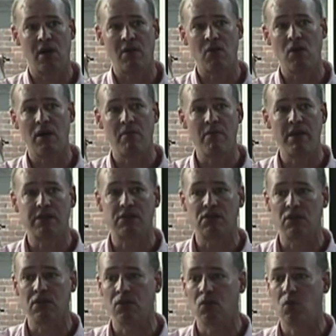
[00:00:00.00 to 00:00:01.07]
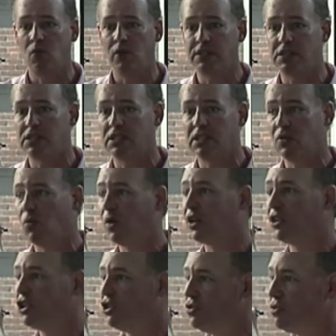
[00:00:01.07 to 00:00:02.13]
I want to make certain we see where
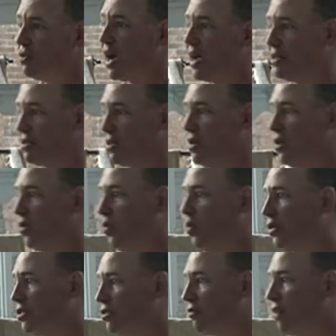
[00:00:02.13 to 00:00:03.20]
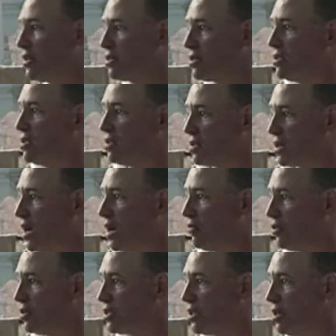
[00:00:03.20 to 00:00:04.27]
you guys want the rest of this
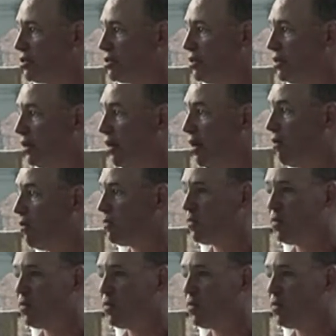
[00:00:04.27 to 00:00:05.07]
conversation to go,